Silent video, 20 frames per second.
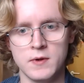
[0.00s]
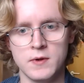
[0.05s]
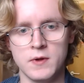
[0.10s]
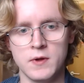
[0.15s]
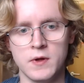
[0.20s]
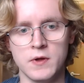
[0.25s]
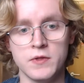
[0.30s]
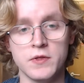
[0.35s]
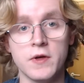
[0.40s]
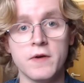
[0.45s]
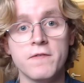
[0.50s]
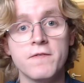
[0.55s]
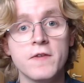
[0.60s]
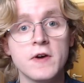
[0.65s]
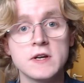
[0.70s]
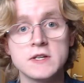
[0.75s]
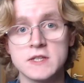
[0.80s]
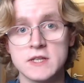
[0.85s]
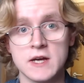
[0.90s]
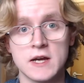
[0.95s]
The
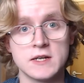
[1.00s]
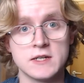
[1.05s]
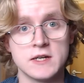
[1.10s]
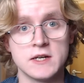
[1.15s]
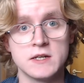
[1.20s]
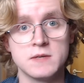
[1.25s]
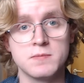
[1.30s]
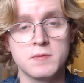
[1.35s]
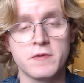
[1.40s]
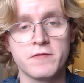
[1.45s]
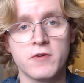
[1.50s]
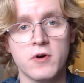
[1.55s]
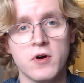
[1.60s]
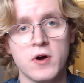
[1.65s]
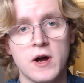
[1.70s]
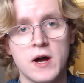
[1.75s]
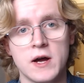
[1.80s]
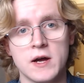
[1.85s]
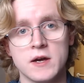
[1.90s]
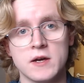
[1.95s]
first thing I did before
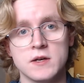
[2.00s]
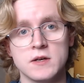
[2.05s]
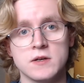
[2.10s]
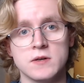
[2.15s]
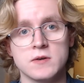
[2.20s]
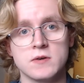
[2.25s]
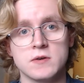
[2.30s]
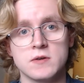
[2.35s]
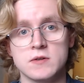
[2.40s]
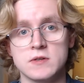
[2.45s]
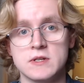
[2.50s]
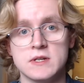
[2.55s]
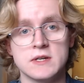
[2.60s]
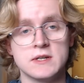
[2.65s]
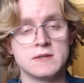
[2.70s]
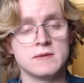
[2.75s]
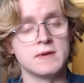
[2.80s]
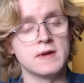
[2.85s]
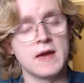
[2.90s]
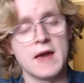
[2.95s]
I
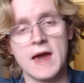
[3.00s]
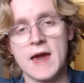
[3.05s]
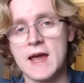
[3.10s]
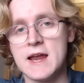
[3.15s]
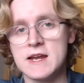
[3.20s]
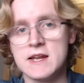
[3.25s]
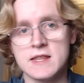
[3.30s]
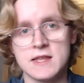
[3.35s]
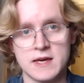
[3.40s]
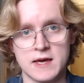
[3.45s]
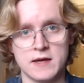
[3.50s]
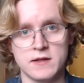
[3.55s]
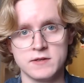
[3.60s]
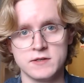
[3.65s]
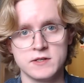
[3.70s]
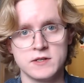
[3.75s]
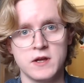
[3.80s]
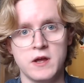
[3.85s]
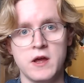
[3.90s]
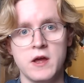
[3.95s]
did anything
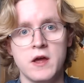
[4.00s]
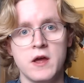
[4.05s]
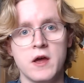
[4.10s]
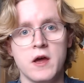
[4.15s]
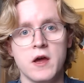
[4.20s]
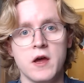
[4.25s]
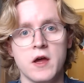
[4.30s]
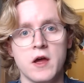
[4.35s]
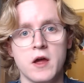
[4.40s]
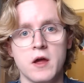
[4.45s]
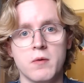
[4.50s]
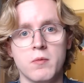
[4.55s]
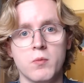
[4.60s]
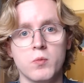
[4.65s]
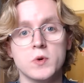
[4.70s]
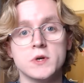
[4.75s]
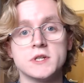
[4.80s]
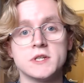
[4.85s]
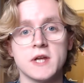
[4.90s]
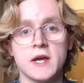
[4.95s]
else
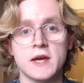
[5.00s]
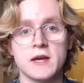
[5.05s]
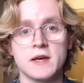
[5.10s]
was take